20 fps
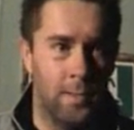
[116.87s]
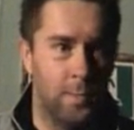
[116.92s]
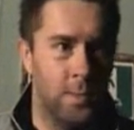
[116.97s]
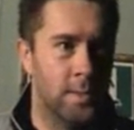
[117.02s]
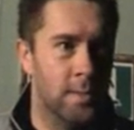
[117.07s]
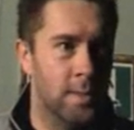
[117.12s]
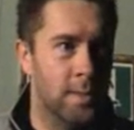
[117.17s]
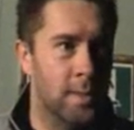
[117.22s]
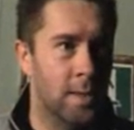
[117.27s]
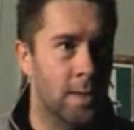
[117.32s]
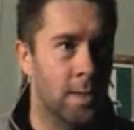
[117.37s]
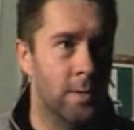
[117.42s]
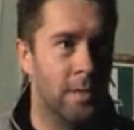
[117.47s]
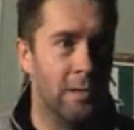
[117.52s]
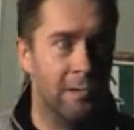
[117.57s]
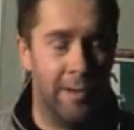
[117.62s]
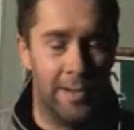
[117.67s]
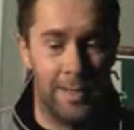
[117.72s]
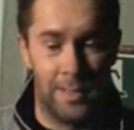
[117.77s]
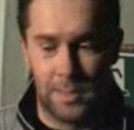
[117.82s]
There was a
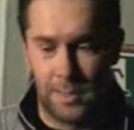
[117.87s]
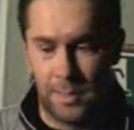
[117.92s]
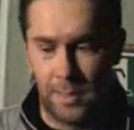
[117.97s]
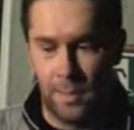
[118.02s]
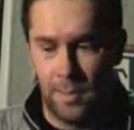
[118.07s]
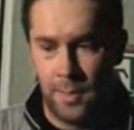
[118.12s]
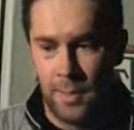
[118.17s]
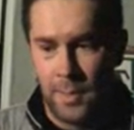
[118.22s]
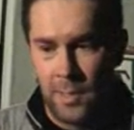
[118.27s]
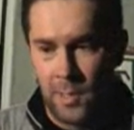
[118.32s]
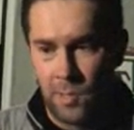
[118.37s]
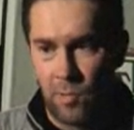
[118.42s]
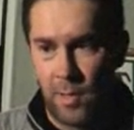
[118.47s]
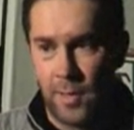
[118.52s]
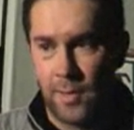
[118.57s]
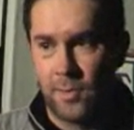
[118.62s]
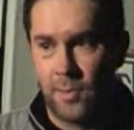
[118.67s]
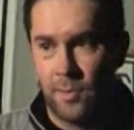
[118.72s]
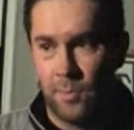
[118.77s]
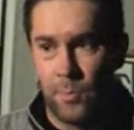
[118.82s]
credit
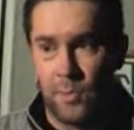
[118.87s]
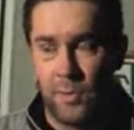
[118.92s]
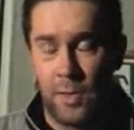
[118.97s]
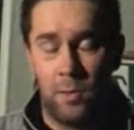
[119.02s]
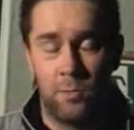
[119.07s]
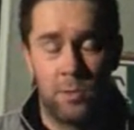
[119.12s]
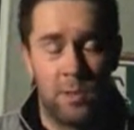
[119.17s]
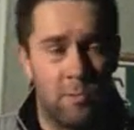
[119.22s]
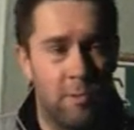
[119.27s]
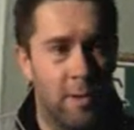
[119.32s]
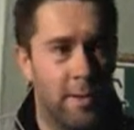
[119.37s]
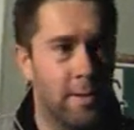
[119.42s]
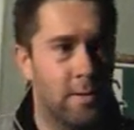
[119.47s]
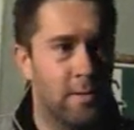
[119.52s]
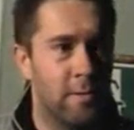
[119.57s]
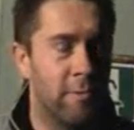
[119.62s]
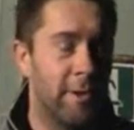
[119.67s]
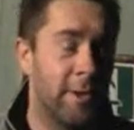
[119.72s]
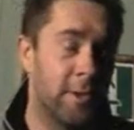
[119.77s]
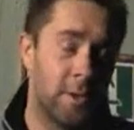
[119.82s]
to themselves, a
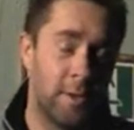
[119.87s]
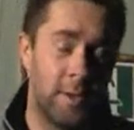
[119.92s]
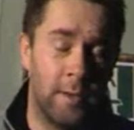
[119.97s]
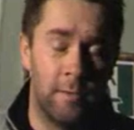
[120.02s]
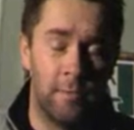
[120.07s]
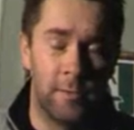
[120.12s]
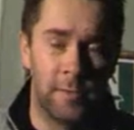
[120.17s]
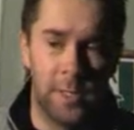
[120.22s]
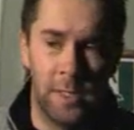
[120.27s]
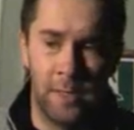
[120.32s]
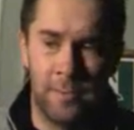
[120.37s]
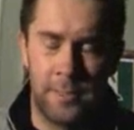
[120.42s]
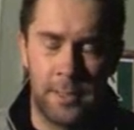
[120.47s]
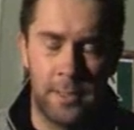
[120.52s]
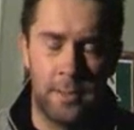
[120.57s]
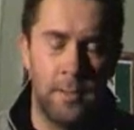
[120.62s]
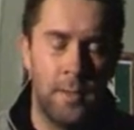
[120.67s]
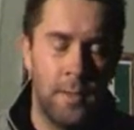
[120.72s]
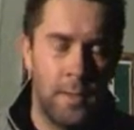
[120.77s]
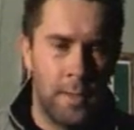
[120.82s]
credit to Richard in the reserves,
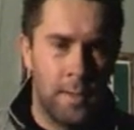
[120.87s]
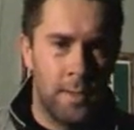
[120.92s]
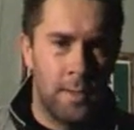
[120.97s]
and